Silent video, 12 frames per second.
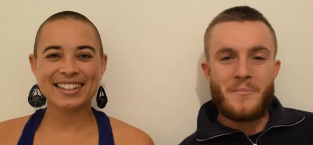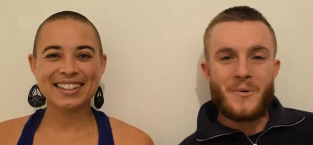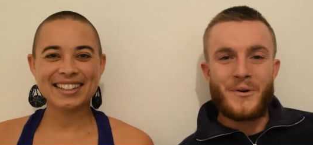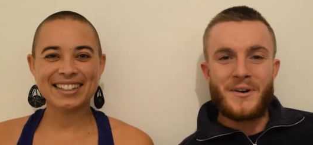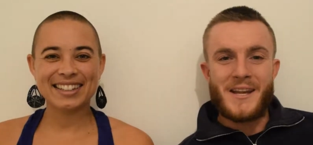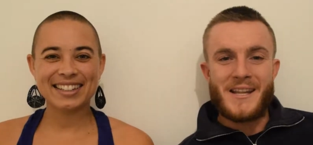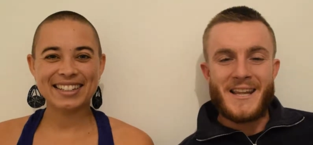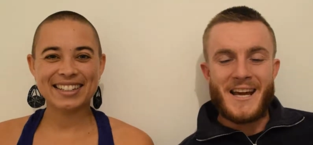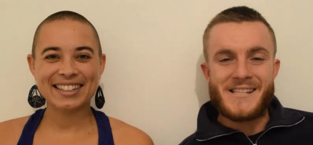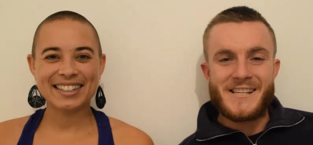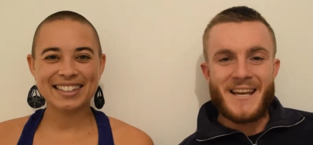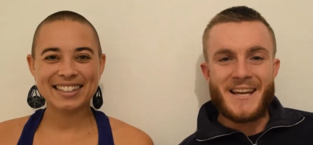Speaker 1: born in
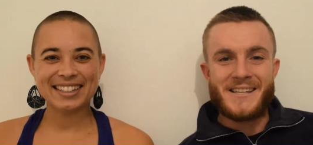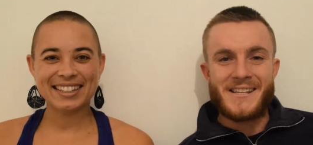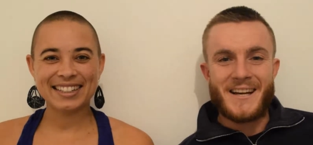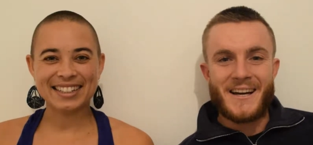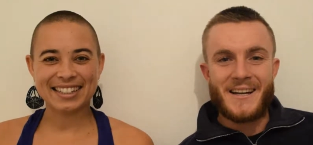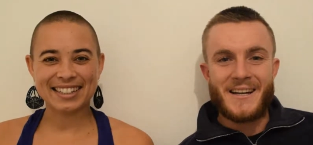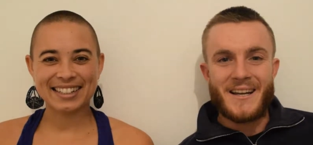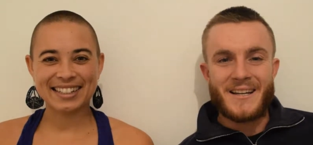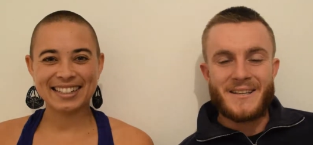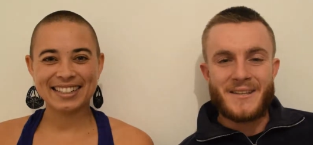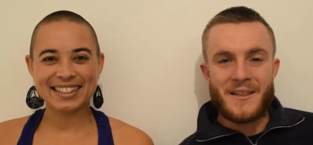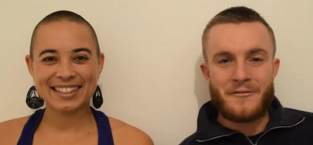1989 in
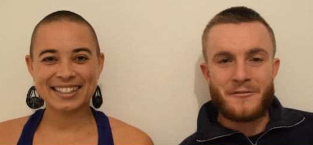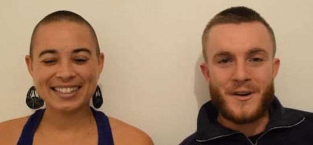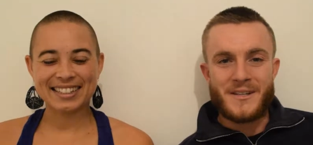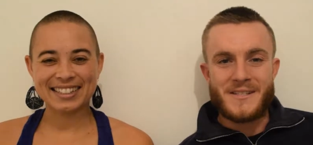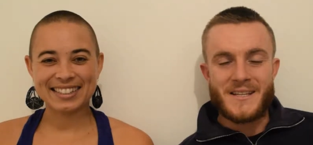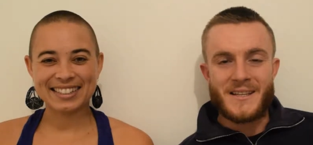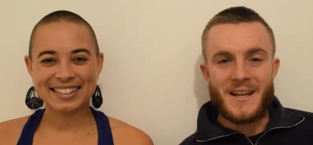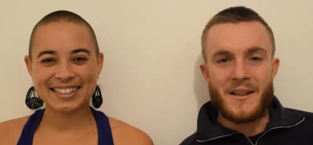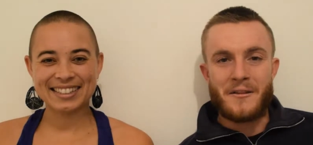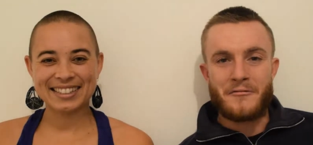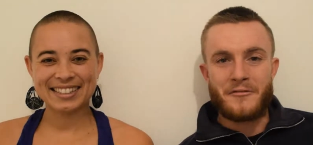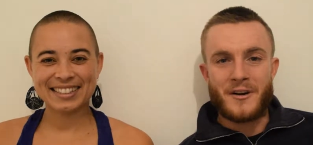South France in a
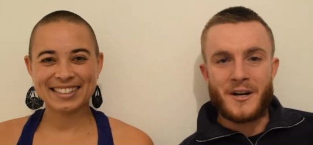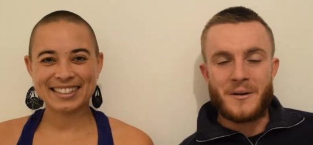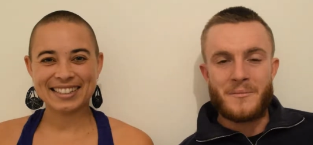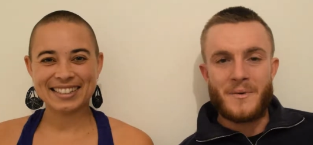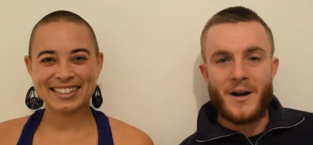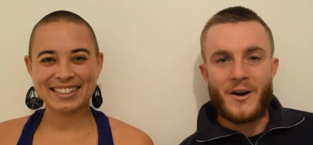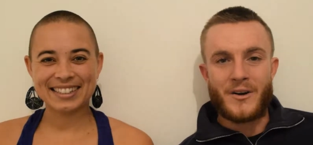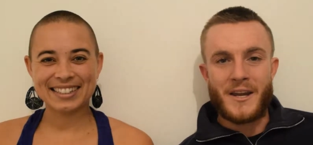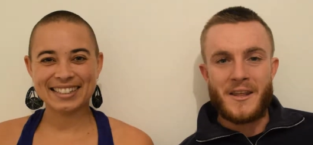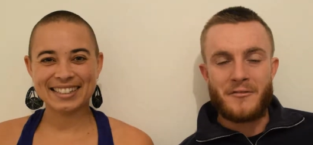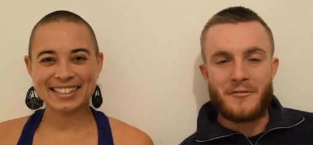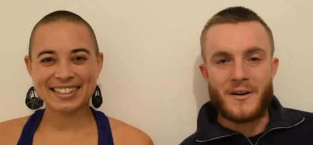little farm,
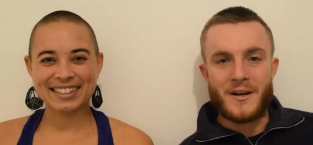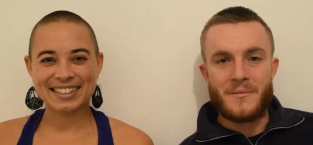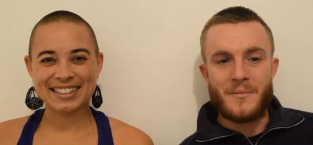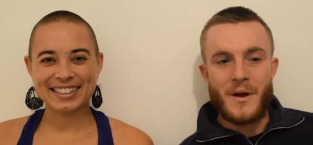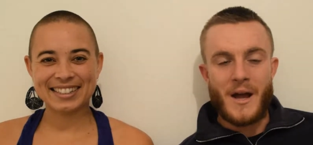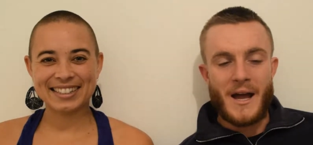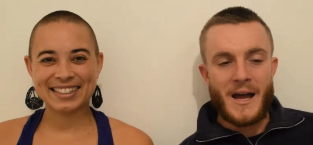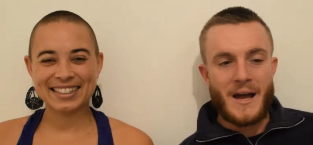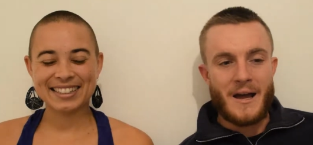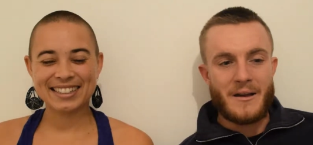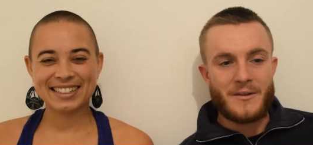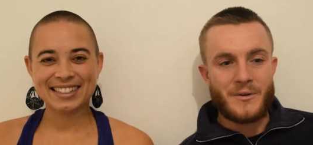organic farm.
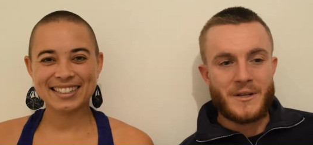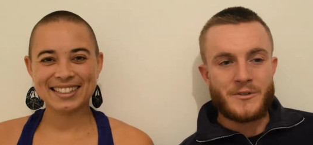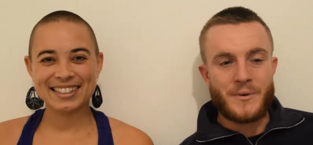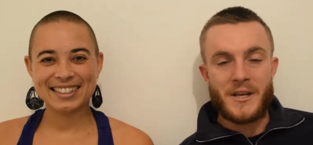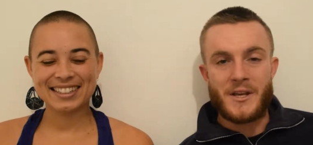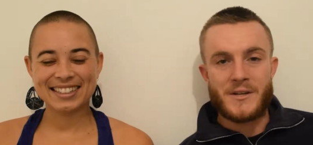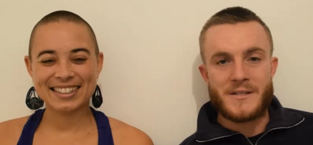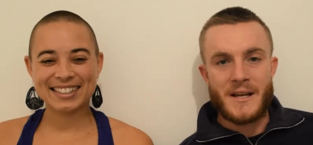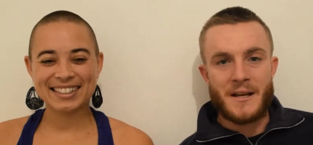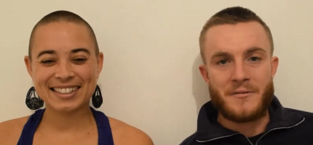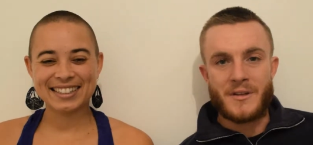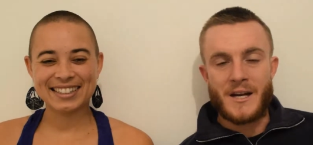Uh, during 20 years I
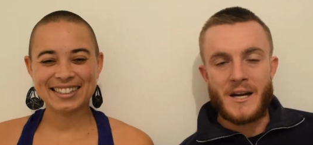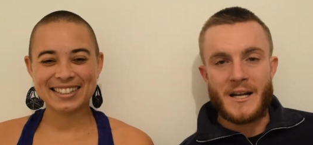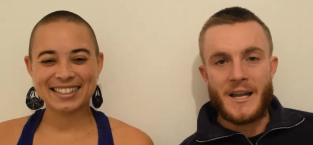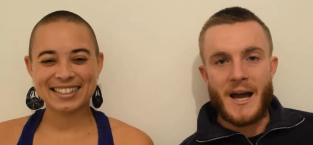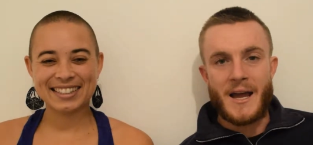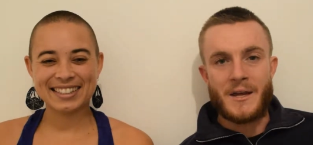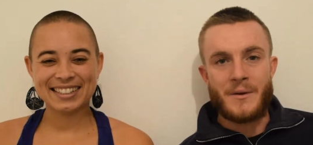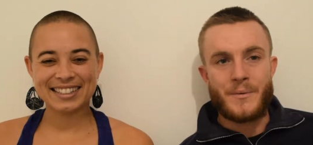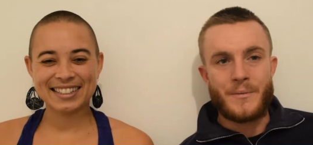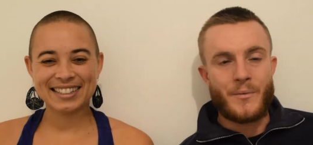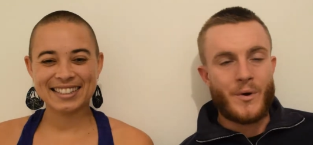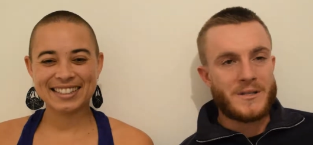lived there and I
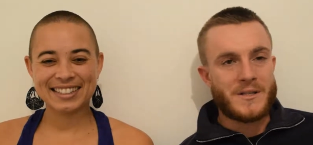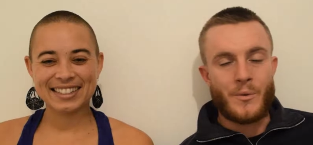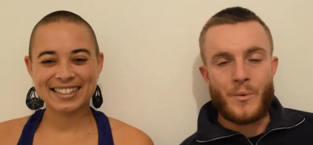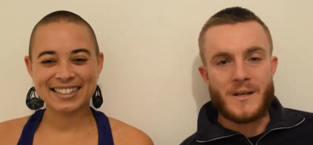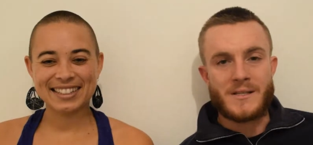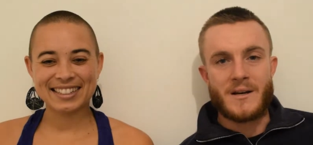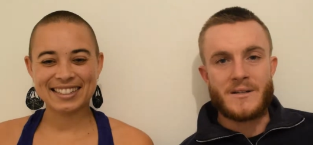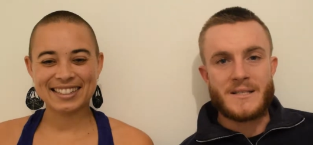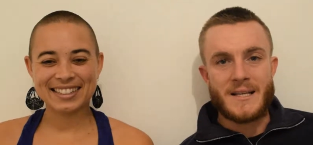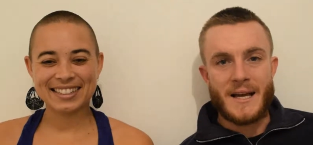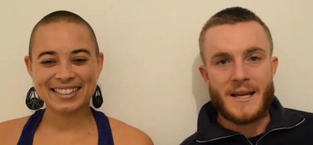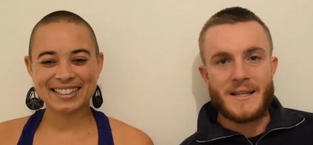was always
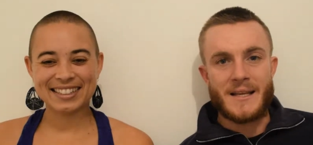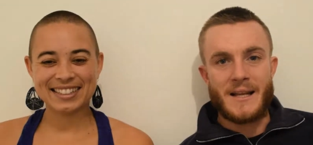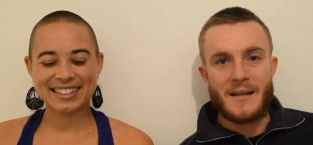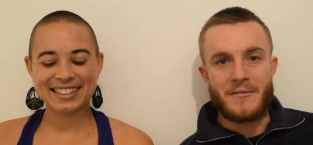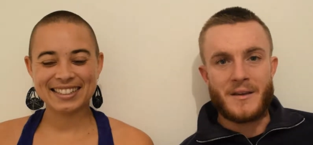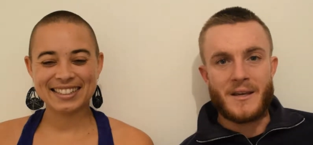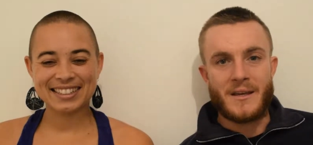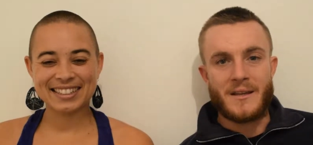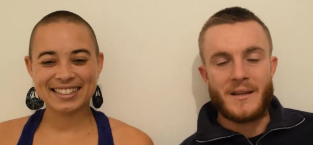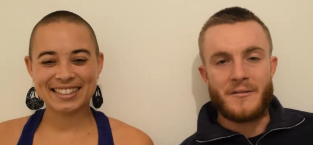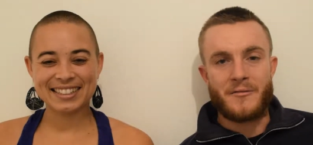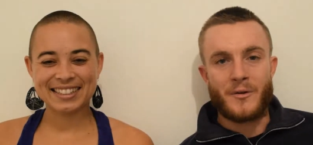outside uh, living
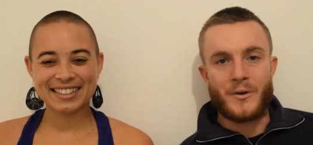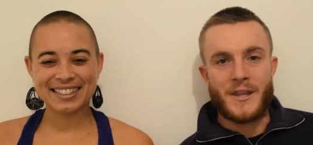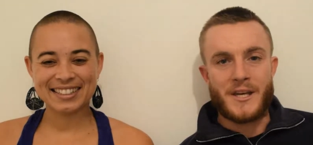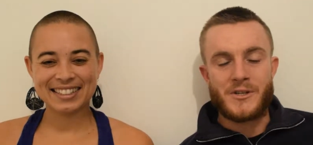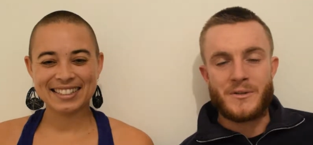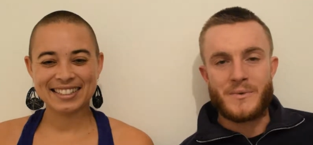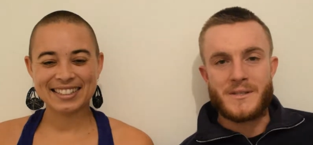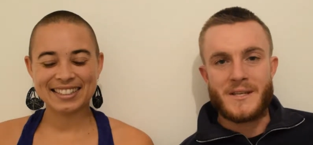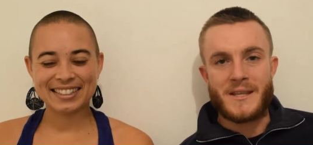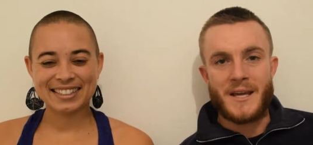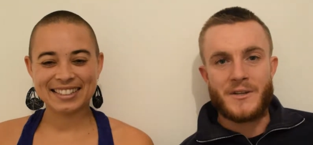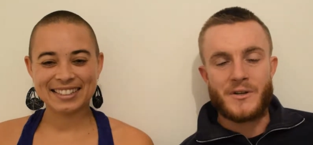in full connection with
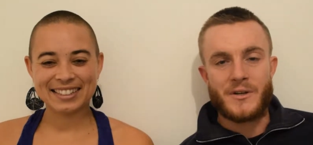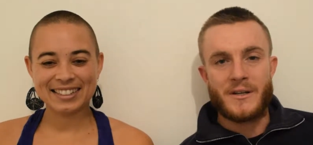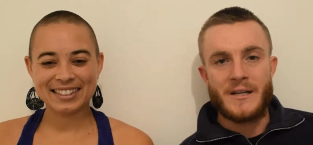the nature.